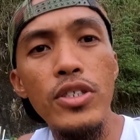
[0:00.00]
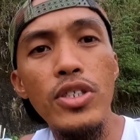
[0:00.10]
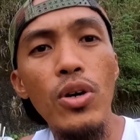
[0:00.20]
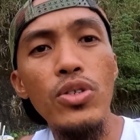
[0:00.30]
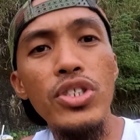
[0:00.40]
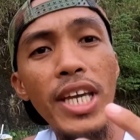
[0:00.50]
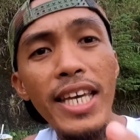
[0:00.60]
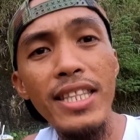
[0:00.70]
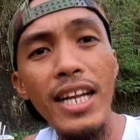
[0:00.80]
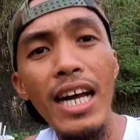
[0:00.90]
So
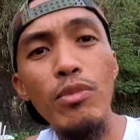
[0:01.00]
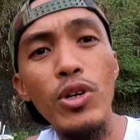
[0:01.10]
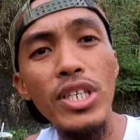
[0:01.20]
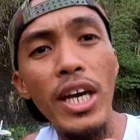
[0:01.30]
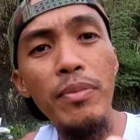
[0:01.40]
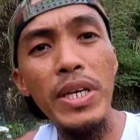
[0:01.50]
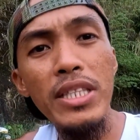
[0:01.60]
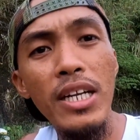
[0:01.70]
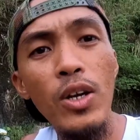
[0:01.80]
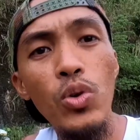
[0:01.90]
Jet Ramos and
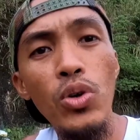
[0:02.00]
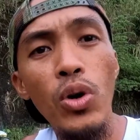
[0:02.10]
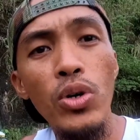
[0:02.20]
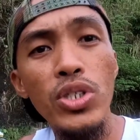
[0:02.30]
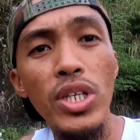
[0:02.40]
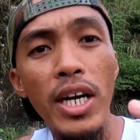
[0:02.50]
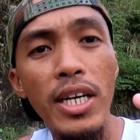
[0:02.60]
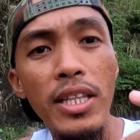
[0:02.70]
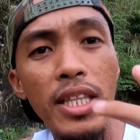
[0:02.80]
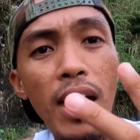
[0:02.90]
Peter Lucas are
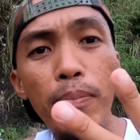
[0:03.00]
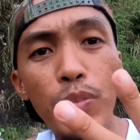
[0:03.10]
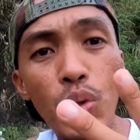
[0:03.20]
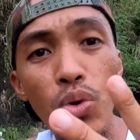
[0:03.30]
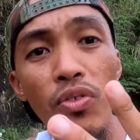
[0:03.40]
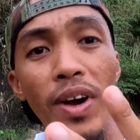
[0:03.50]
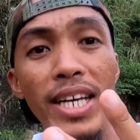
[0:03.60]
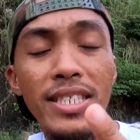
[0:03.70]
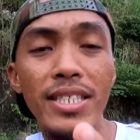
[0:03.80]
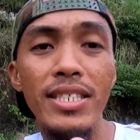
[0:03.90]
the top 2
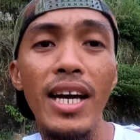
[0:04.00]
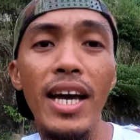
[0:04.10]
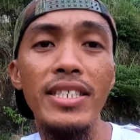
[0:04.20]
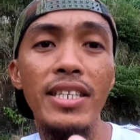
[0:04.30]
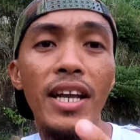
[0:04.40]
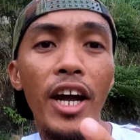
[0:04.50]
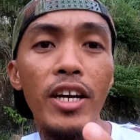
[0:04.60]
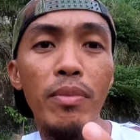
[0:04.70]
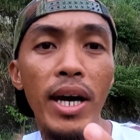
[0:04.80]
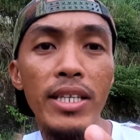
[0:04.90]
fastest guys in
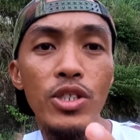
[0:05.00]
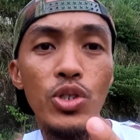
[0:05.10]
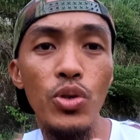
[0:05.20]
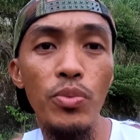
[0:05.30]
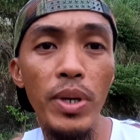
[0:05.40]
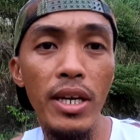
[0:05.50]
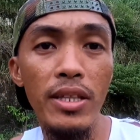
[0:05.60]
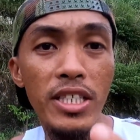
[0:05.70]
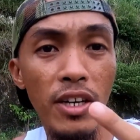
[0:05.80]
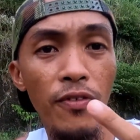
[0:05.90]
Ironman Subic.
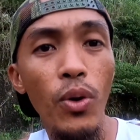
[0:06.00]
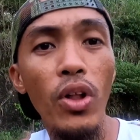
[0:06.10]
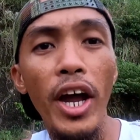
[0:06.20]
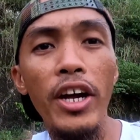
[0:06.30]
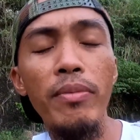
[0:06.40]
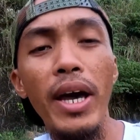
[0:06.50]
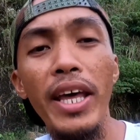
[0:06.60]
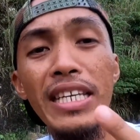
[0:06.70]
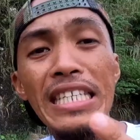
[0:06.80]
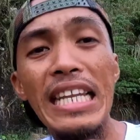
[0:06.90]
That's a full
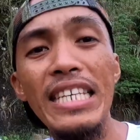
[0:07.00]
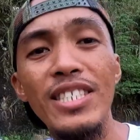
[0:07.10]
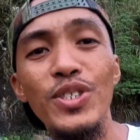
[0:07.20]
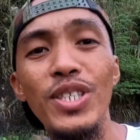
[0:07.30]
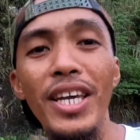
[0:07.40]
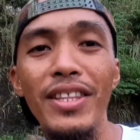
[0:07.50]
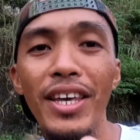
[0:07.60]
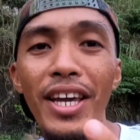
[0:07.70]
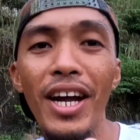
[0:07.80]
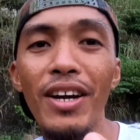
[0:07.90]
Ironman. Needless to say,
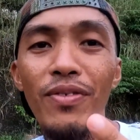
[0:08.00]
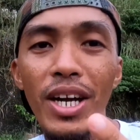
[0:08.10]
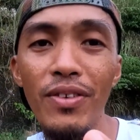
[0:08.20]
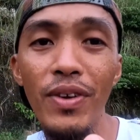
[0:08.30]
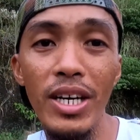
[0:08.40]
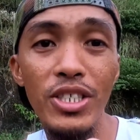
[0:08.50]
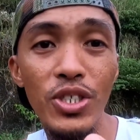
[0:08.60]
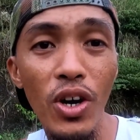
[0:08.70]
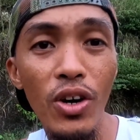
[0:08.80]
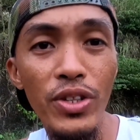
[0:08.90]
they are very
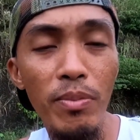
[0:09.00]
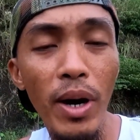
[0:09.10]
strong on the